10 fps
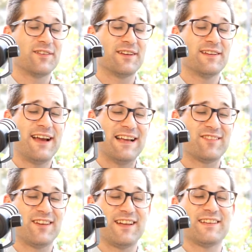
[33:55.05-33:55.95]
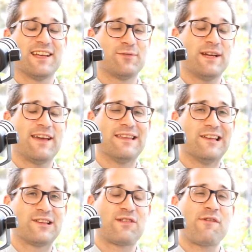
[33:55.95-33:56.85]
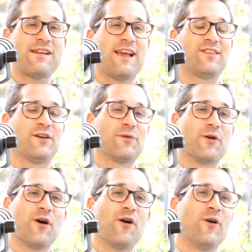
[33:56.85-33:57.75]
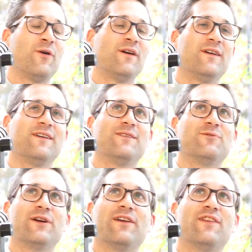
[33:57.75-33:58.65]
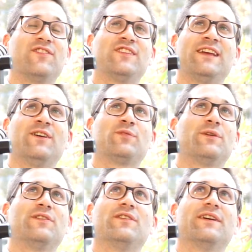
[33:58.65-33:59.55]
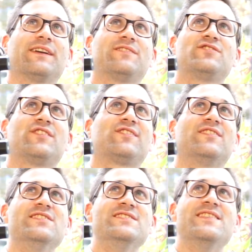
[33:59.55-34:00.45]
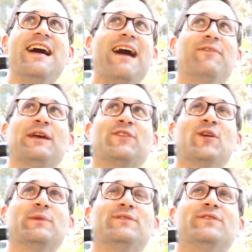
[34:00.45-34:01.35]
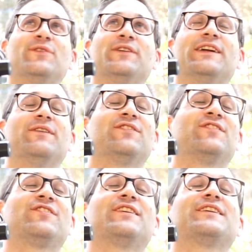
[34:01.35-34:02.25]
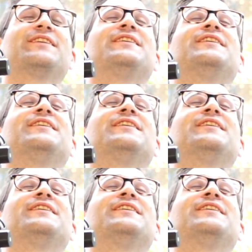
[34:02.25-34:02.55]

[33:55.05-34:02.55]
It was like nasty, and like we had the 3 days in a row where the sales were like just not what I was hoping for, and I was just